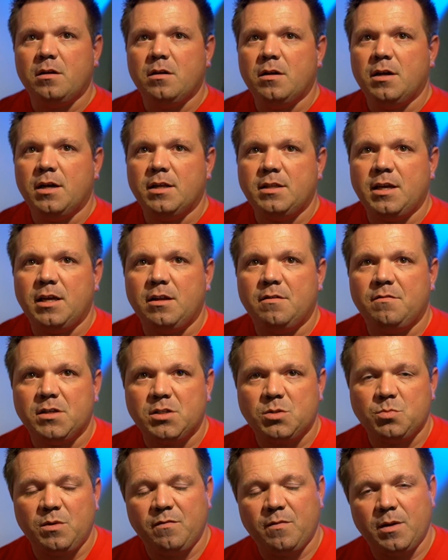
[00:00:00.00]
at the end of this,
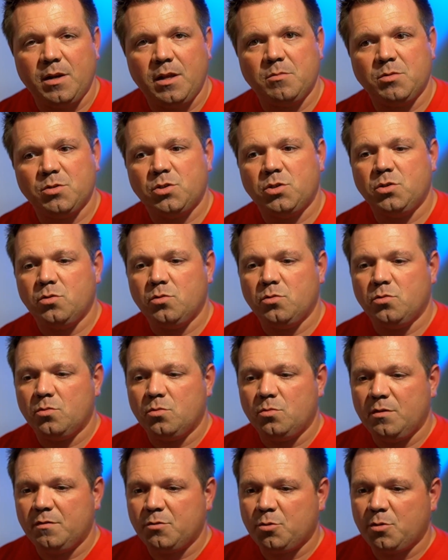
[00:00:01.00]
we've been able to,
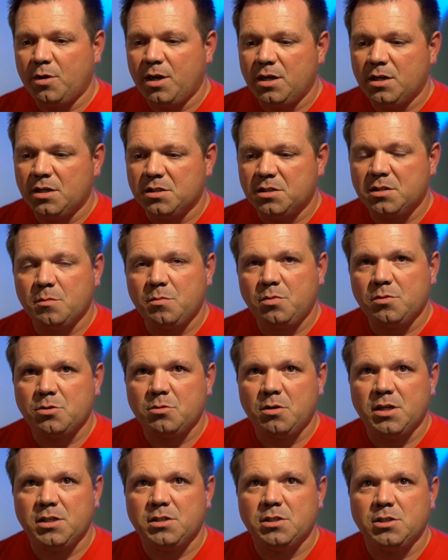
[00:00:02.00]
we've created a simple
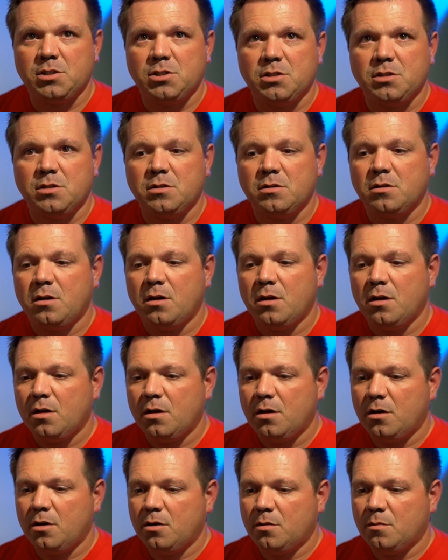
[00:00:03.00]
transition,
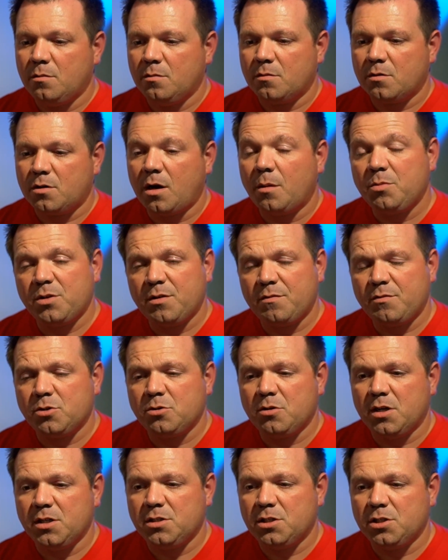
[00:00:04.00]
um, a couple different
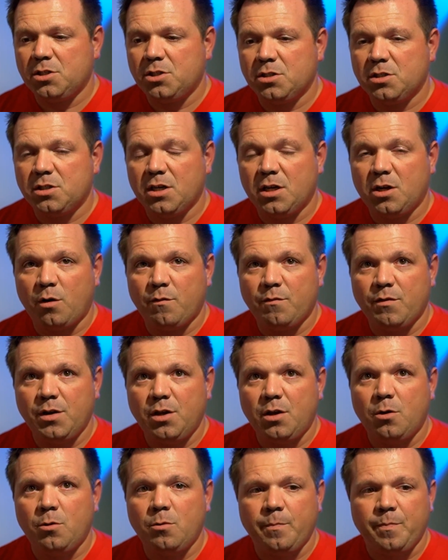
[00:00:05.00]
transitions in our
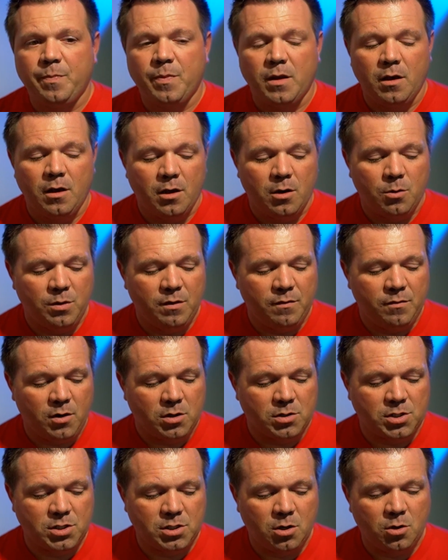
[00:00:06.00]
video. We've
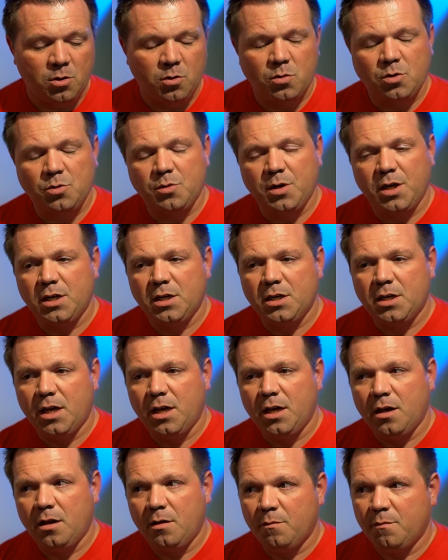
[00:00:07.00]
also created
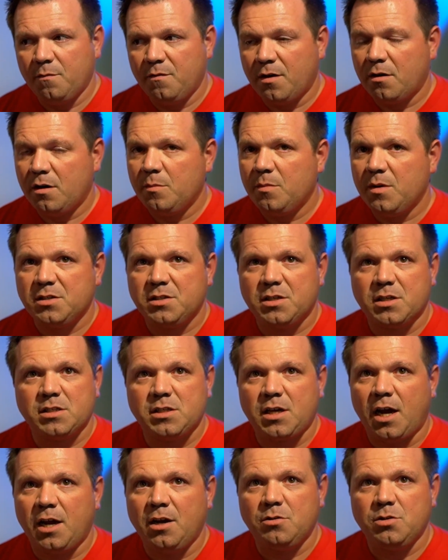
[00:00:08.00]
a very basic
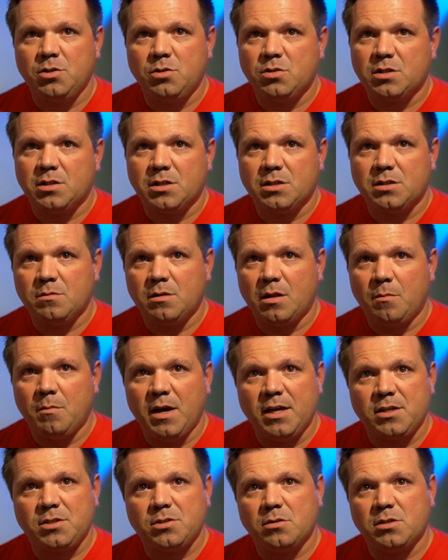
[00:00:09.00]
title using the, the
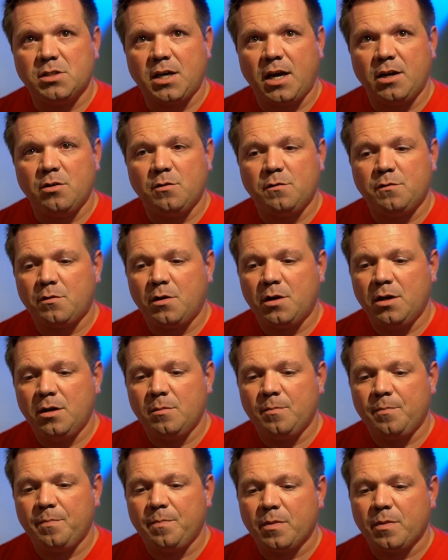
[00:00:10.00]
master title frame